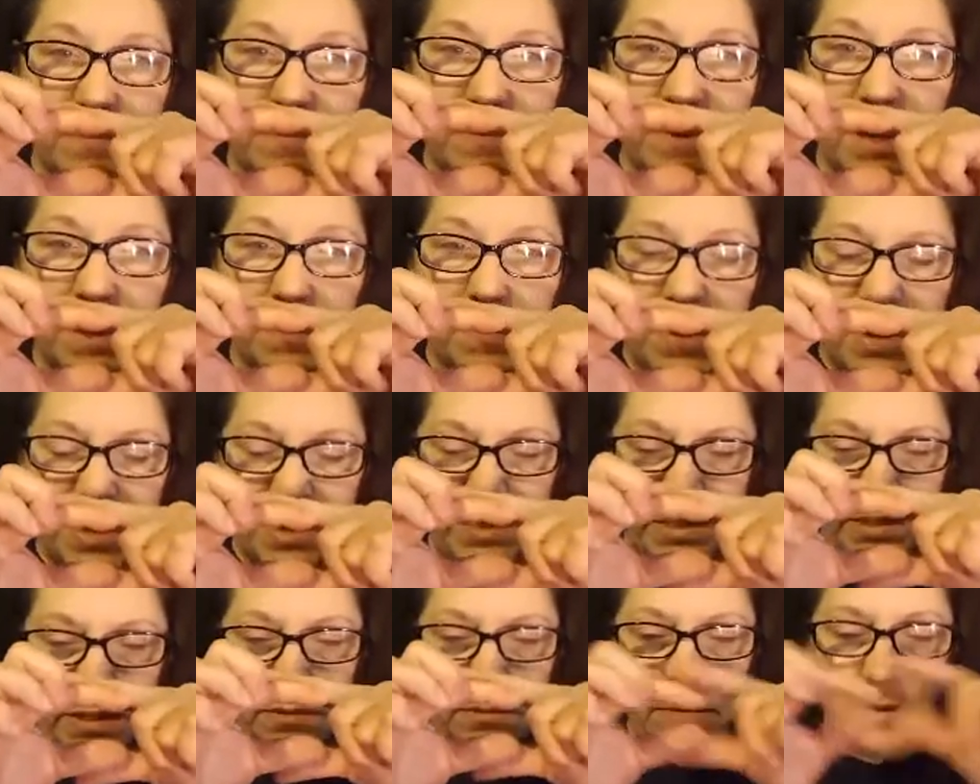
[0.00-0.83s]
little
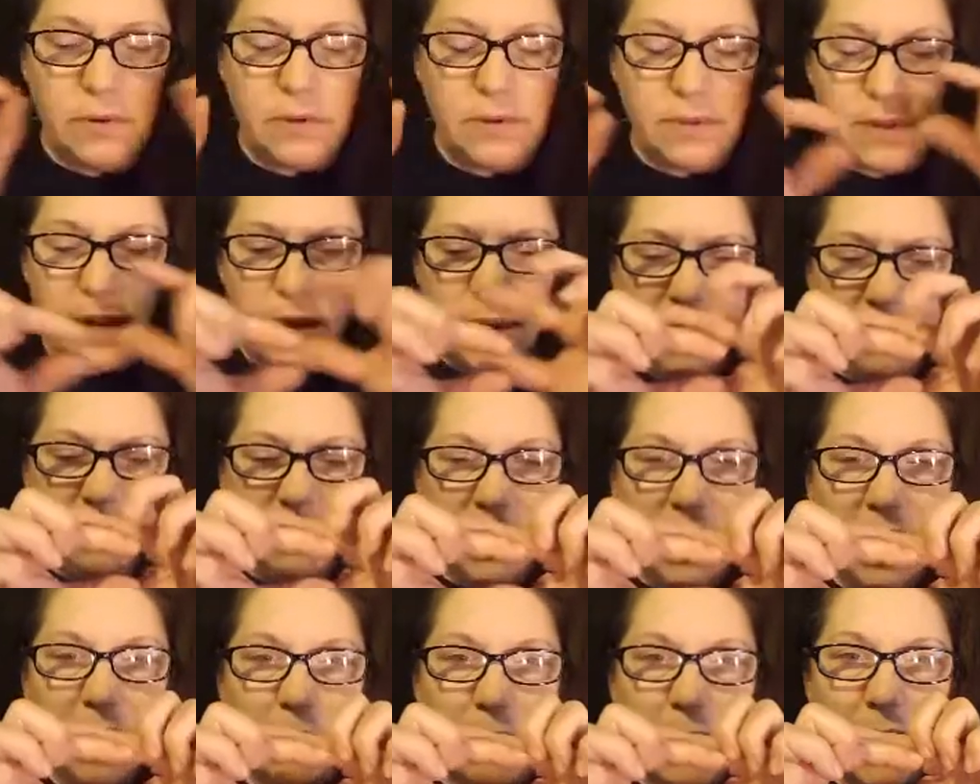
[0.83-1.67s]
piece, not
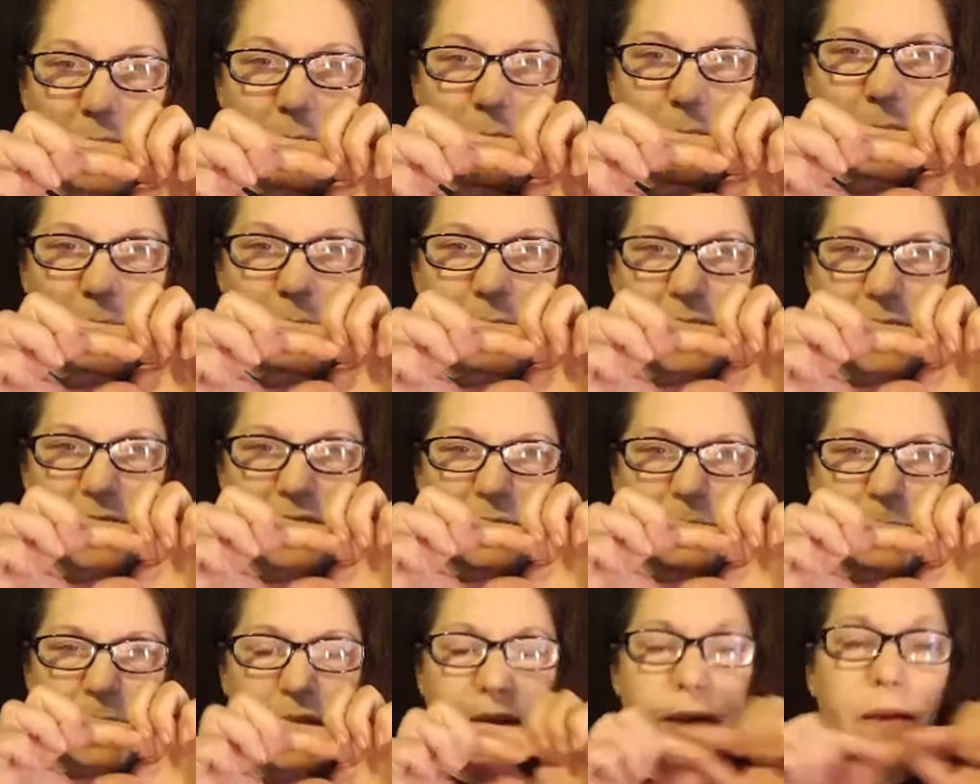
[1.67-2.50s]
even that big, maybe
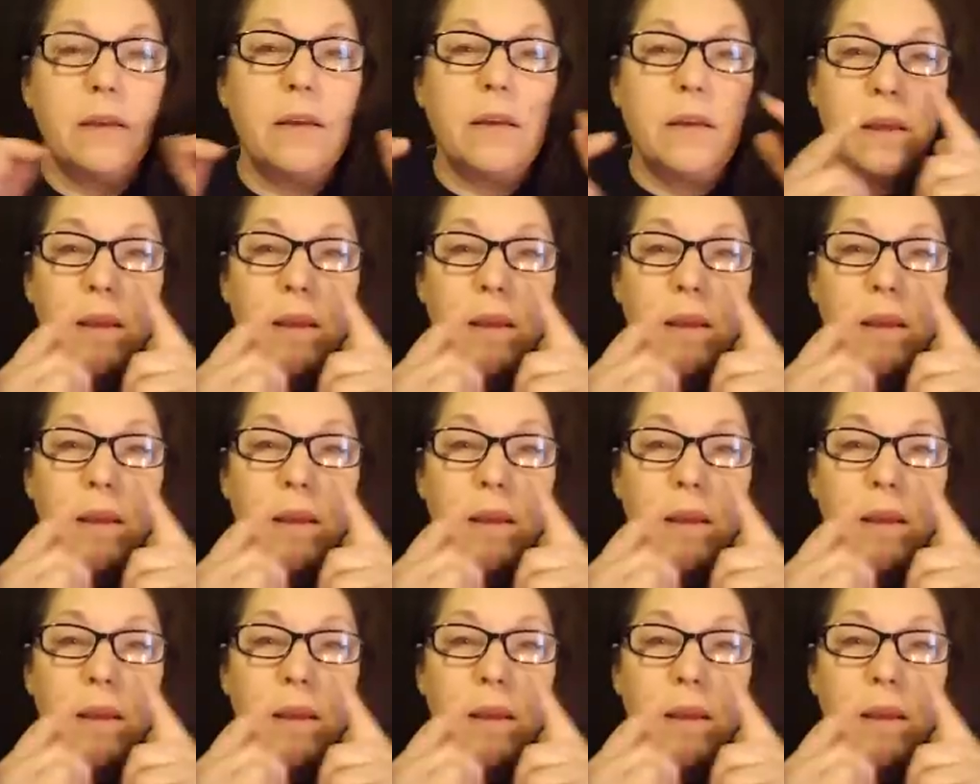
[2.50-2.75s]
that's big.